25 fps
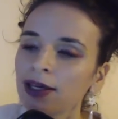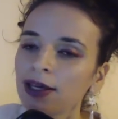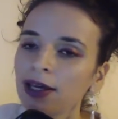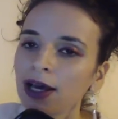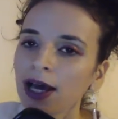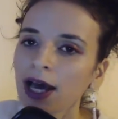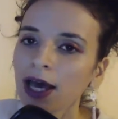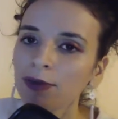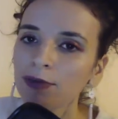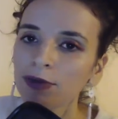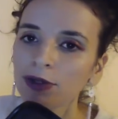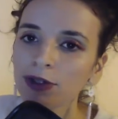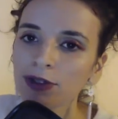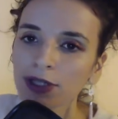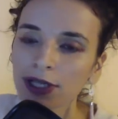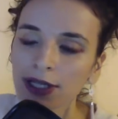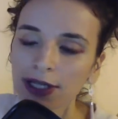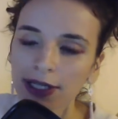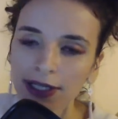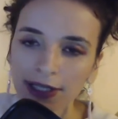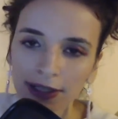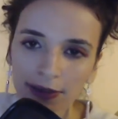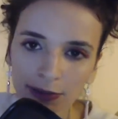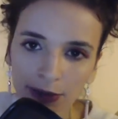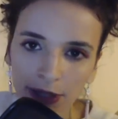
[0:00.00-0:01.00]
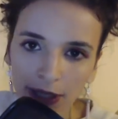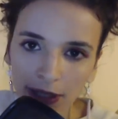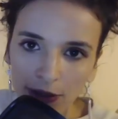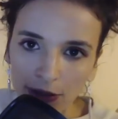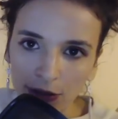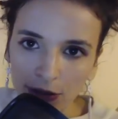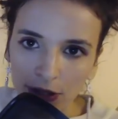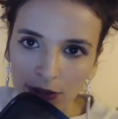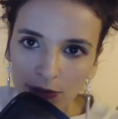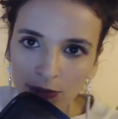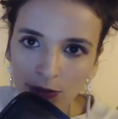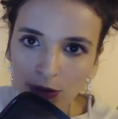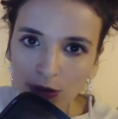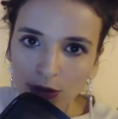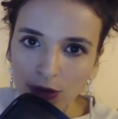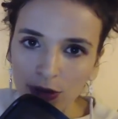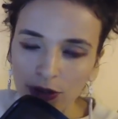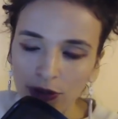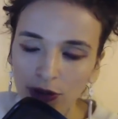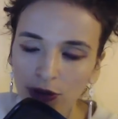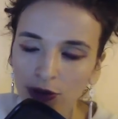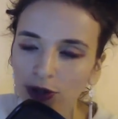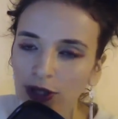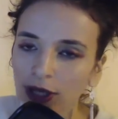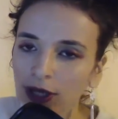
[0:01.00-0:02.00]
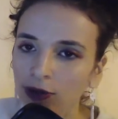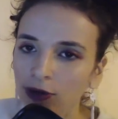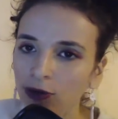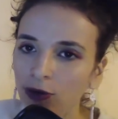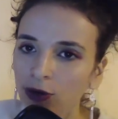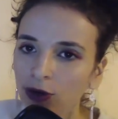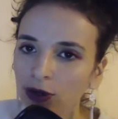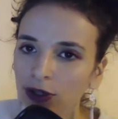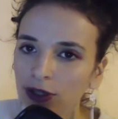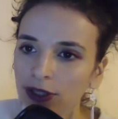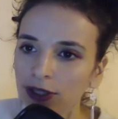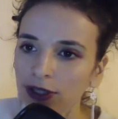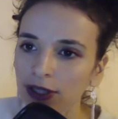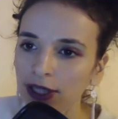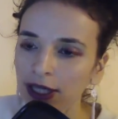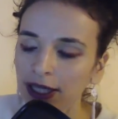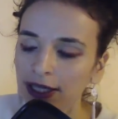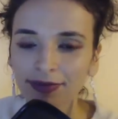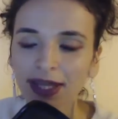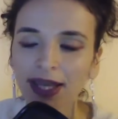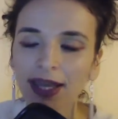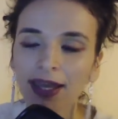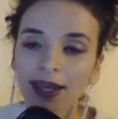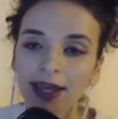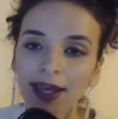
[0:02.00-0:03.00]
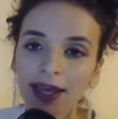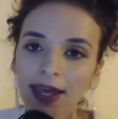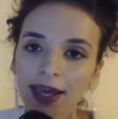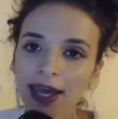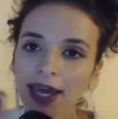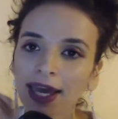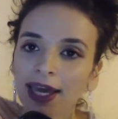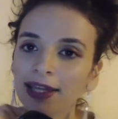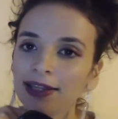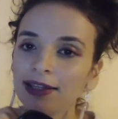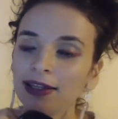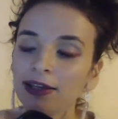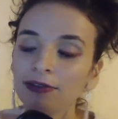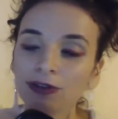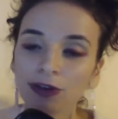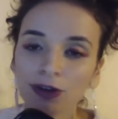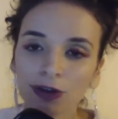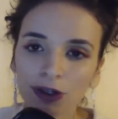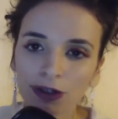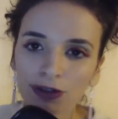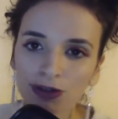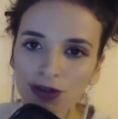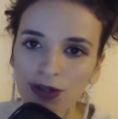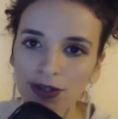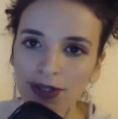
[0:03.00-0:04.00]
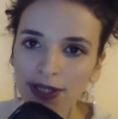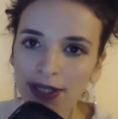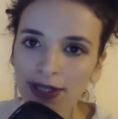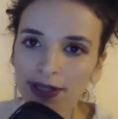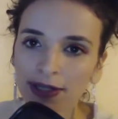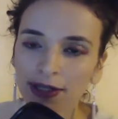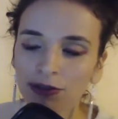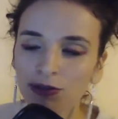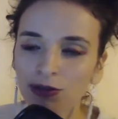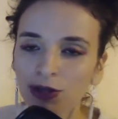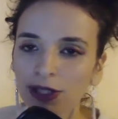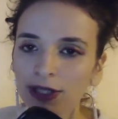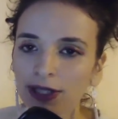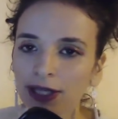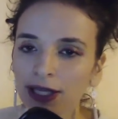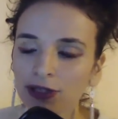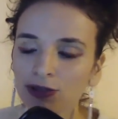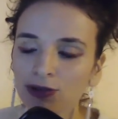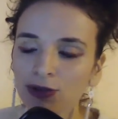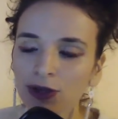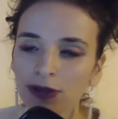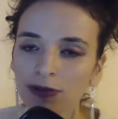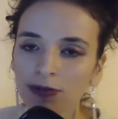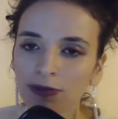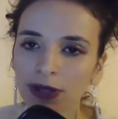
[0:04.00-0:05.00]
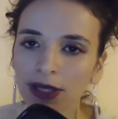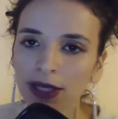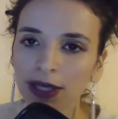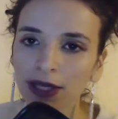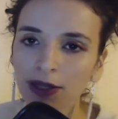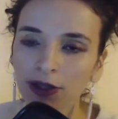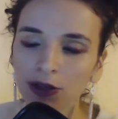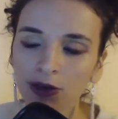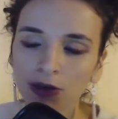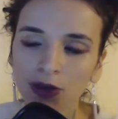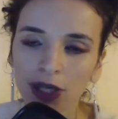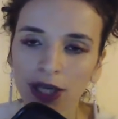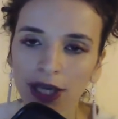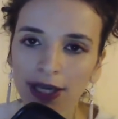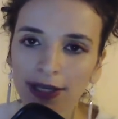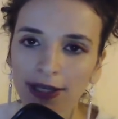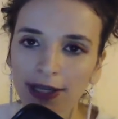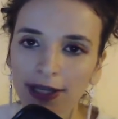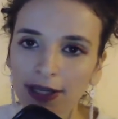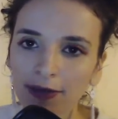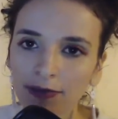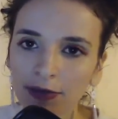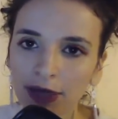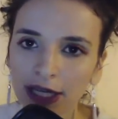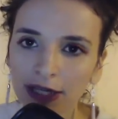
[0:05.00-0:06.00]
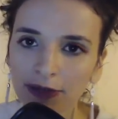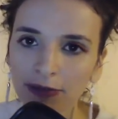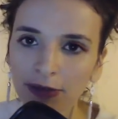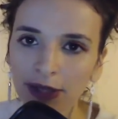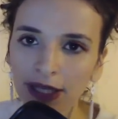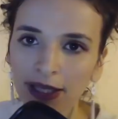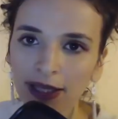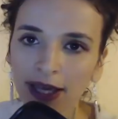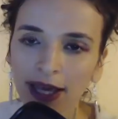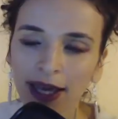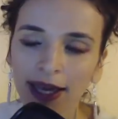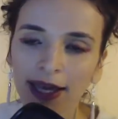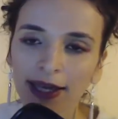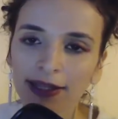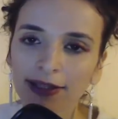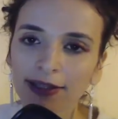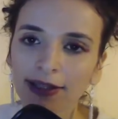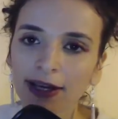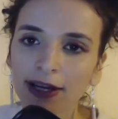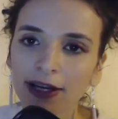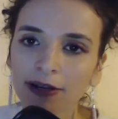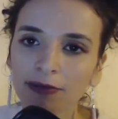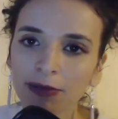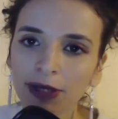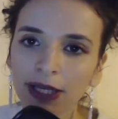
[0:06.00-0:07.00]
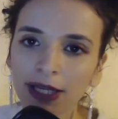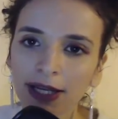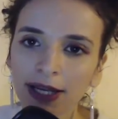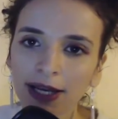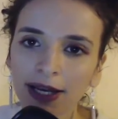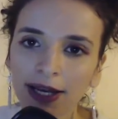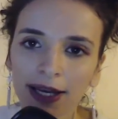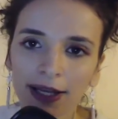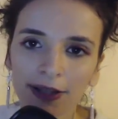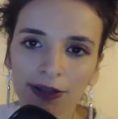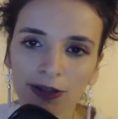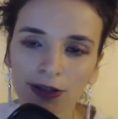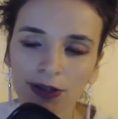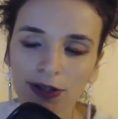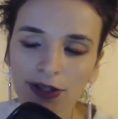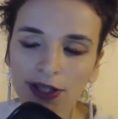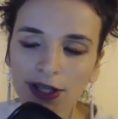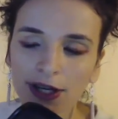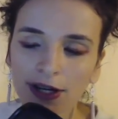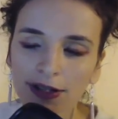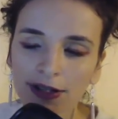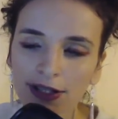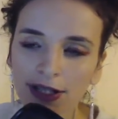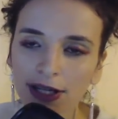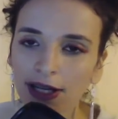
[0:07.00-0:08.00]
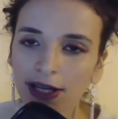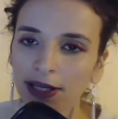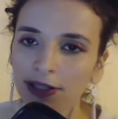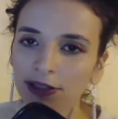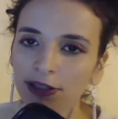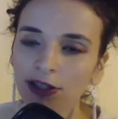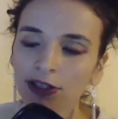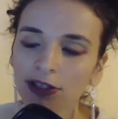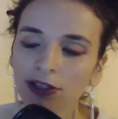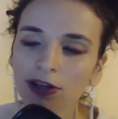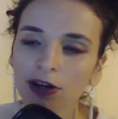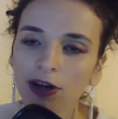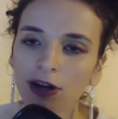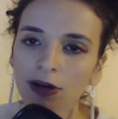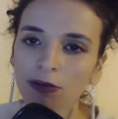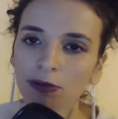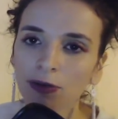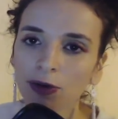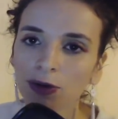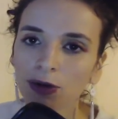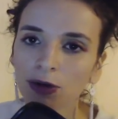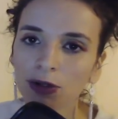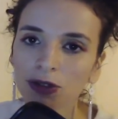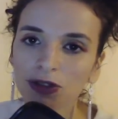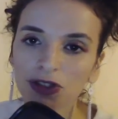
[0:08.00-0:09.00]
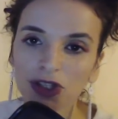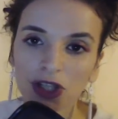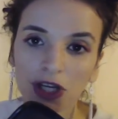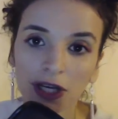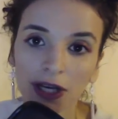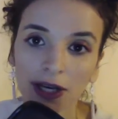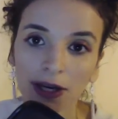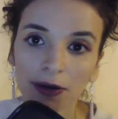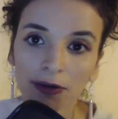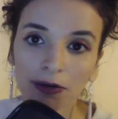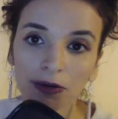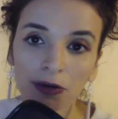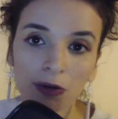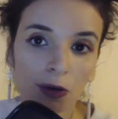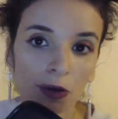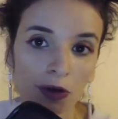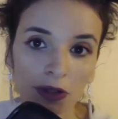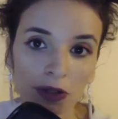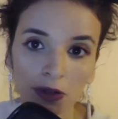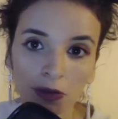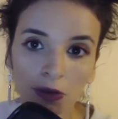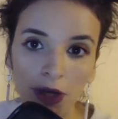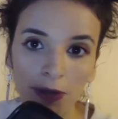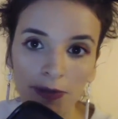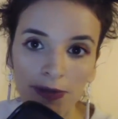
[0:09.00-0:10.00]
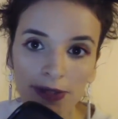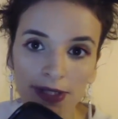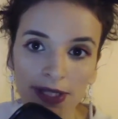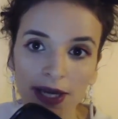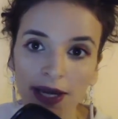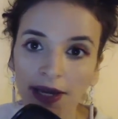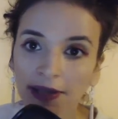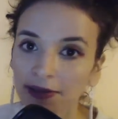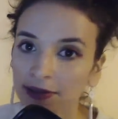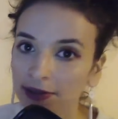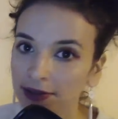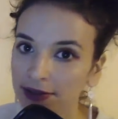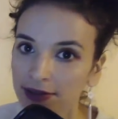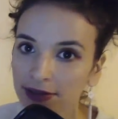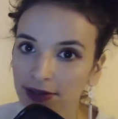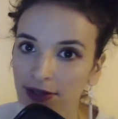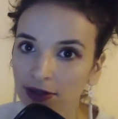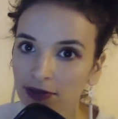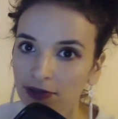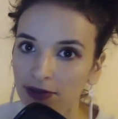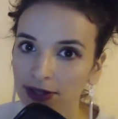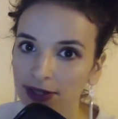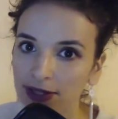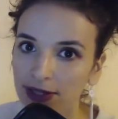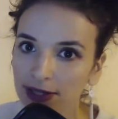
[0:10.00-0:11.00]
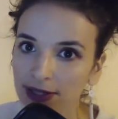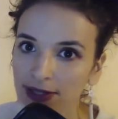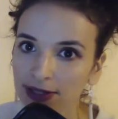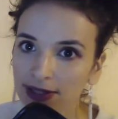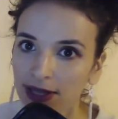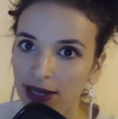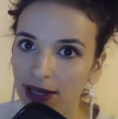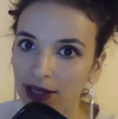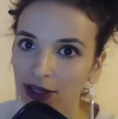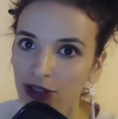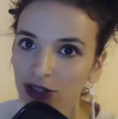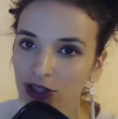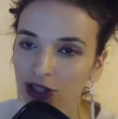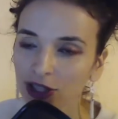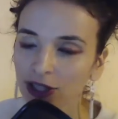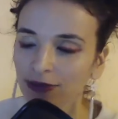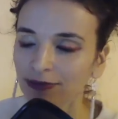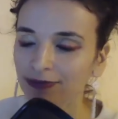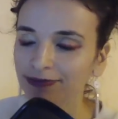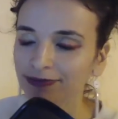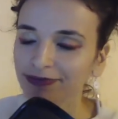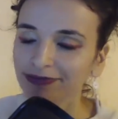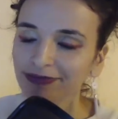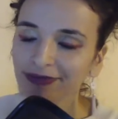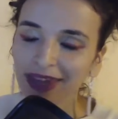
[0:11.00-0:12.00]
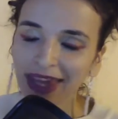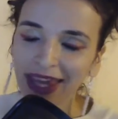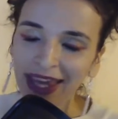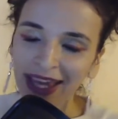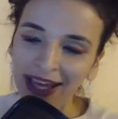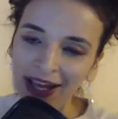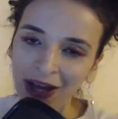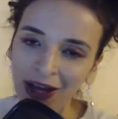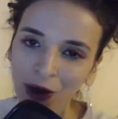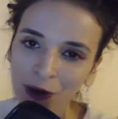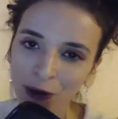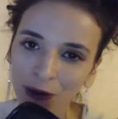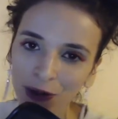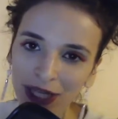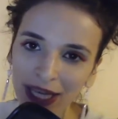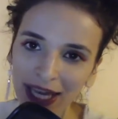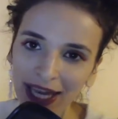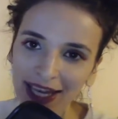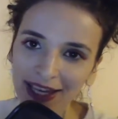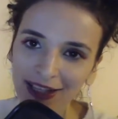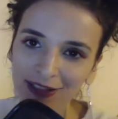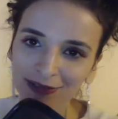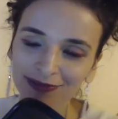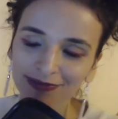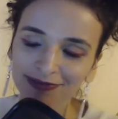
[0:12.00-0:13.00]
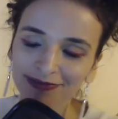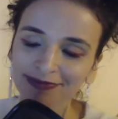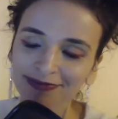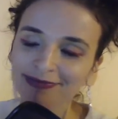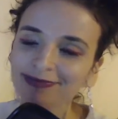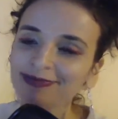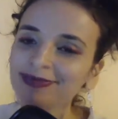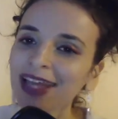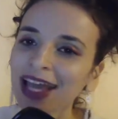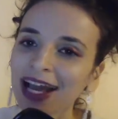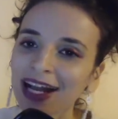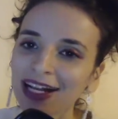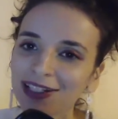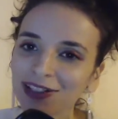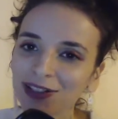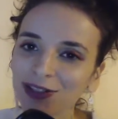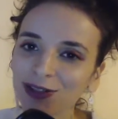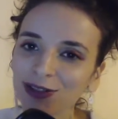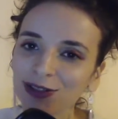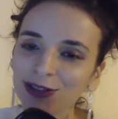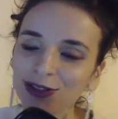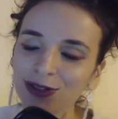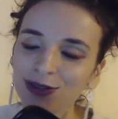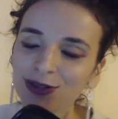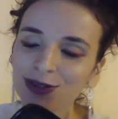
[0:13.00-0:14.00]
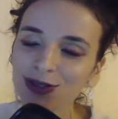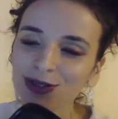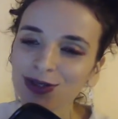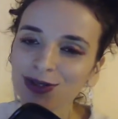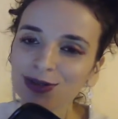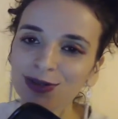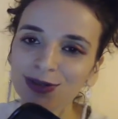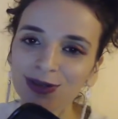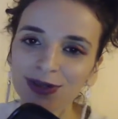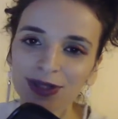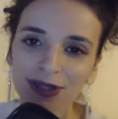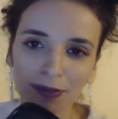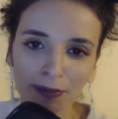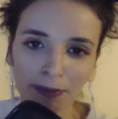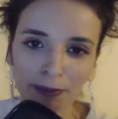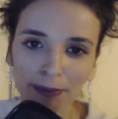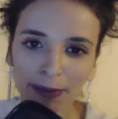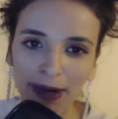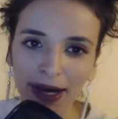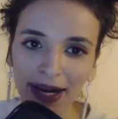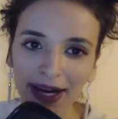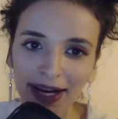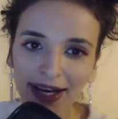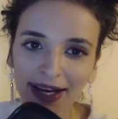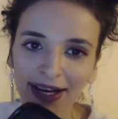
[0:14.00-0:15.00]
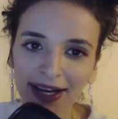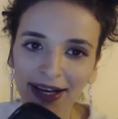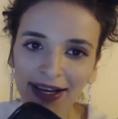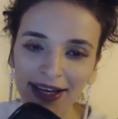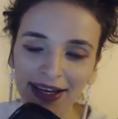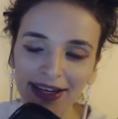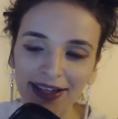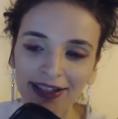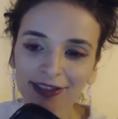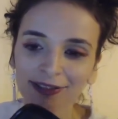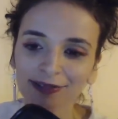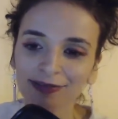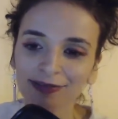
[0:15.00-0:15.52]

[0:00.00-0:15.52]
I'm going to link below the book. You can order it. And if you're interested in readings with me, you can email me at carmina@yourstars.com or check out on the website the services section. Okay, I'll talk to you soon. Bye.